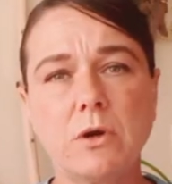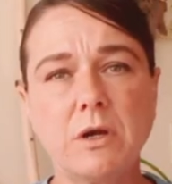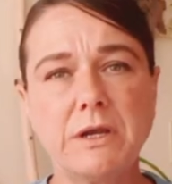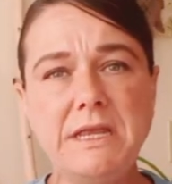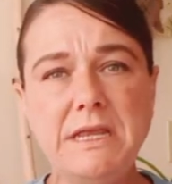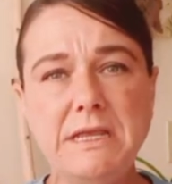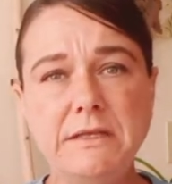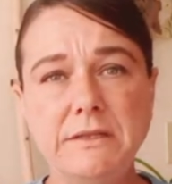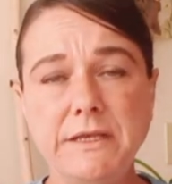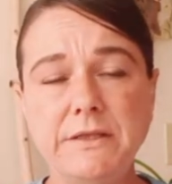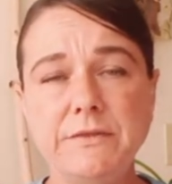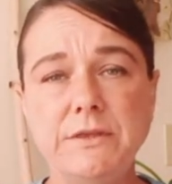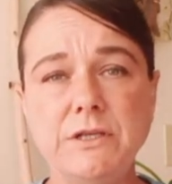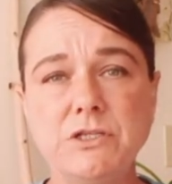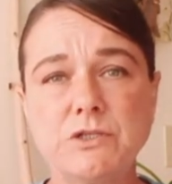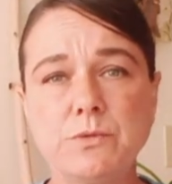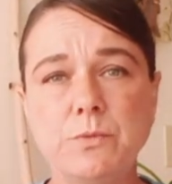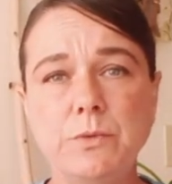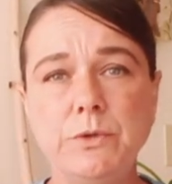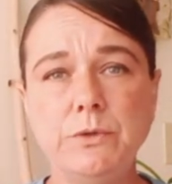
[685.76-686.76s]
are healing
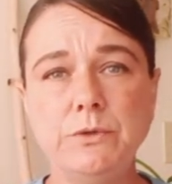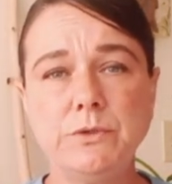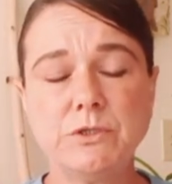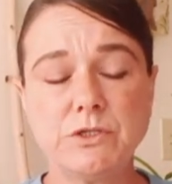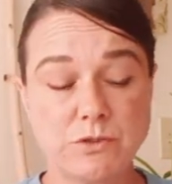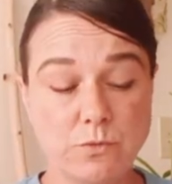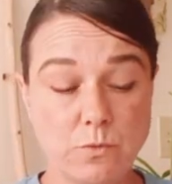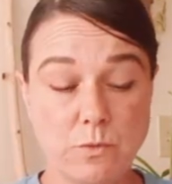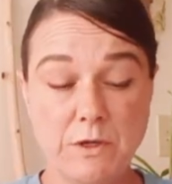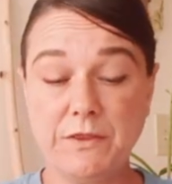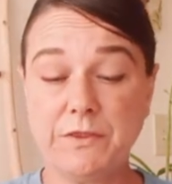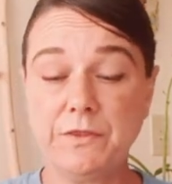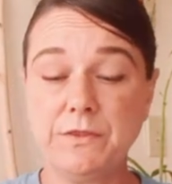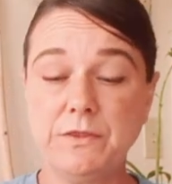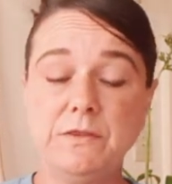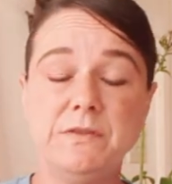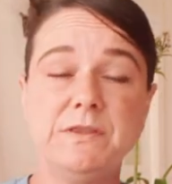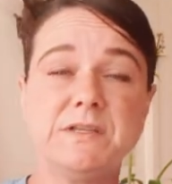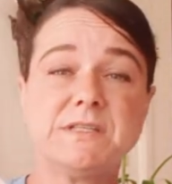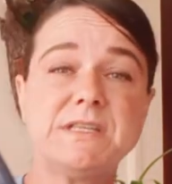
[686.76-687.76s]
these wounds with
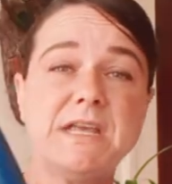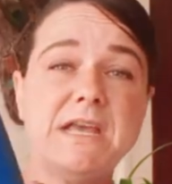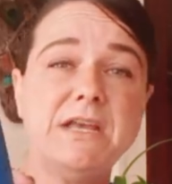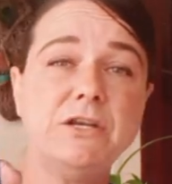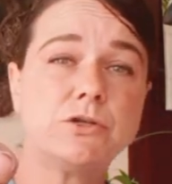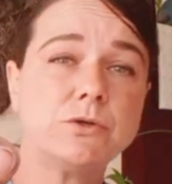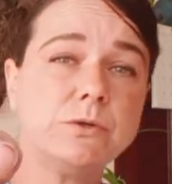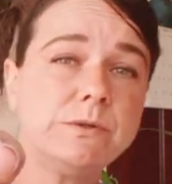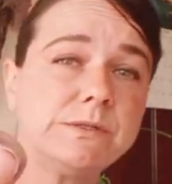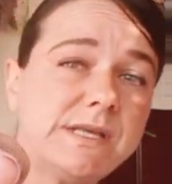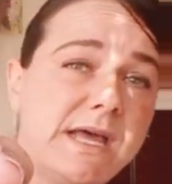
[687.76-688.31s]
this angel's